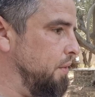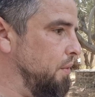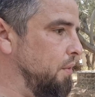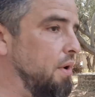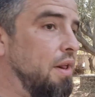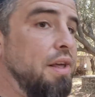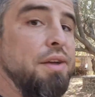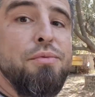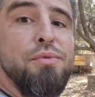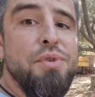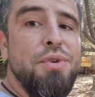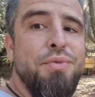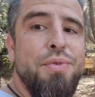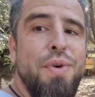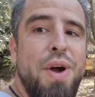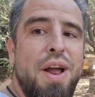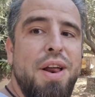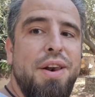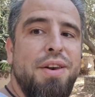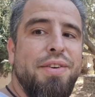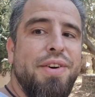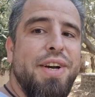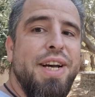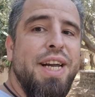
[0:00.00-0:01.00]
olive
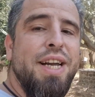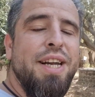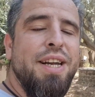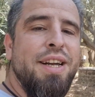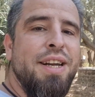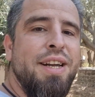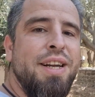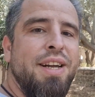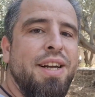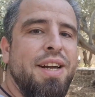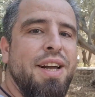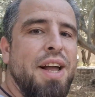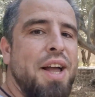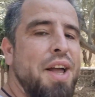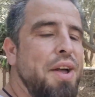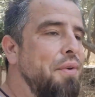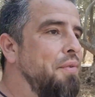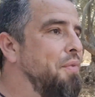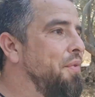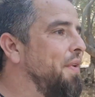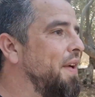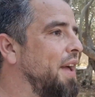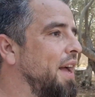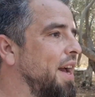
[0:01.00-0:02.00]
refinery
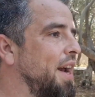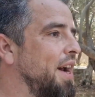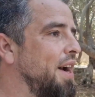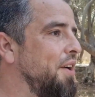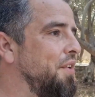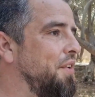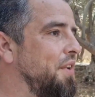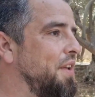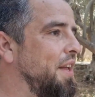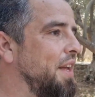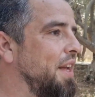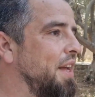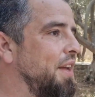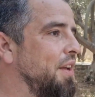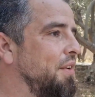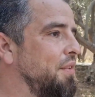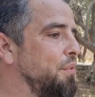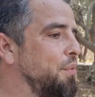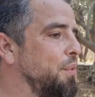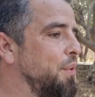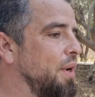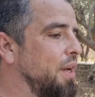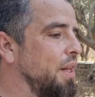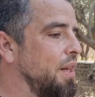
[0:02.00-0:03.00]
where they
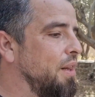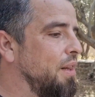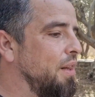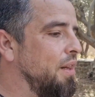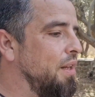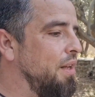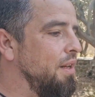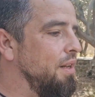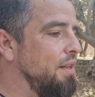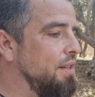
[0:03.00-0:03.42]
will